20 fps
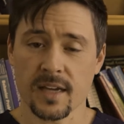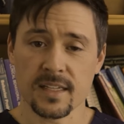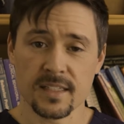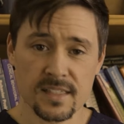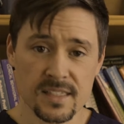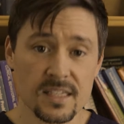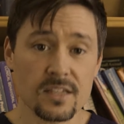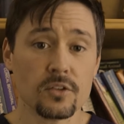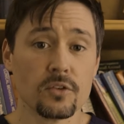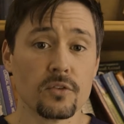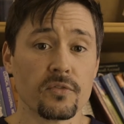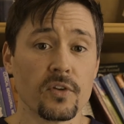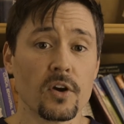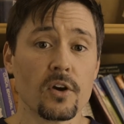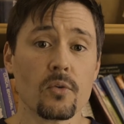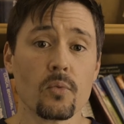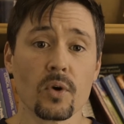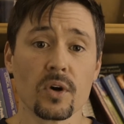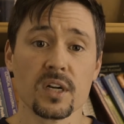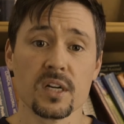see you're very
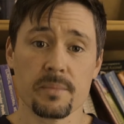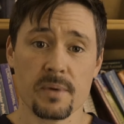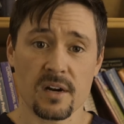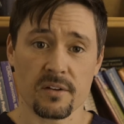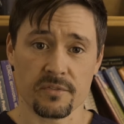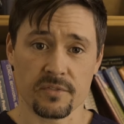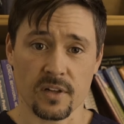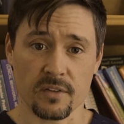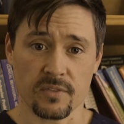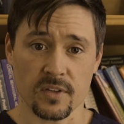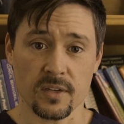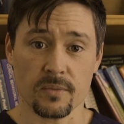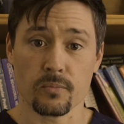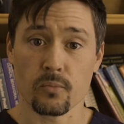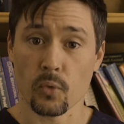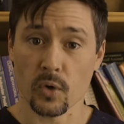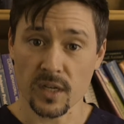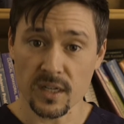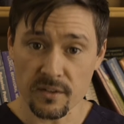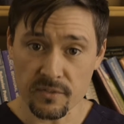worried about Fluffy.
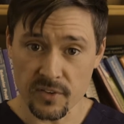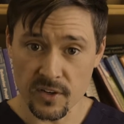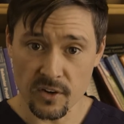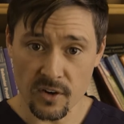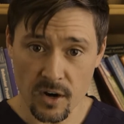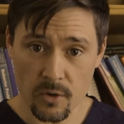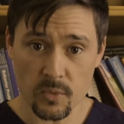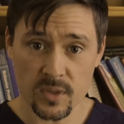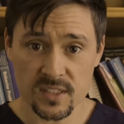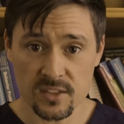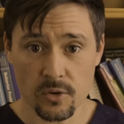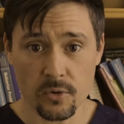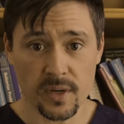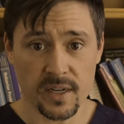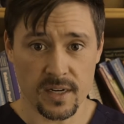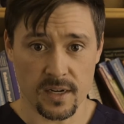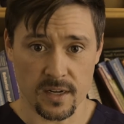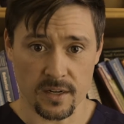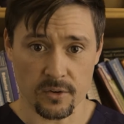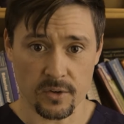We're going to figure out what's going
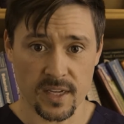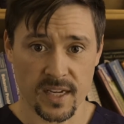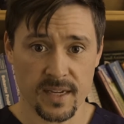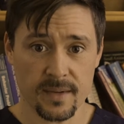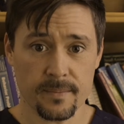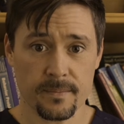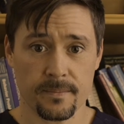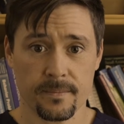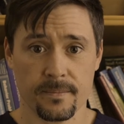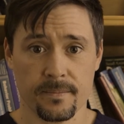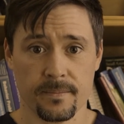on, okay?